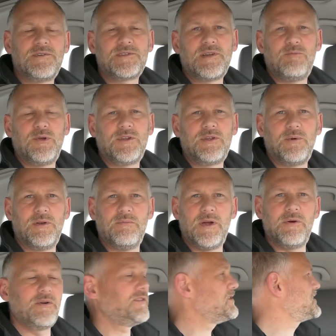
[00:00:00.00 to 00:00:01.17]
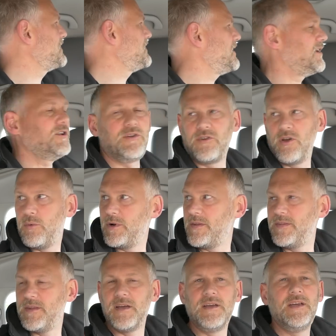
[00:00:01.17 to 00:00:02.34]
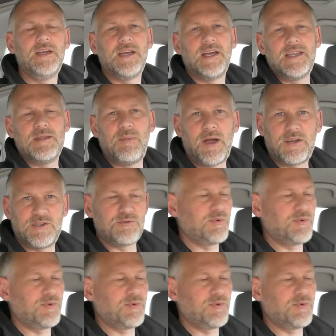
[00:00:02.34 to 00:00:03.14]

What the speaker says: example, you want a mirror that's in there. I know you've got one in the back as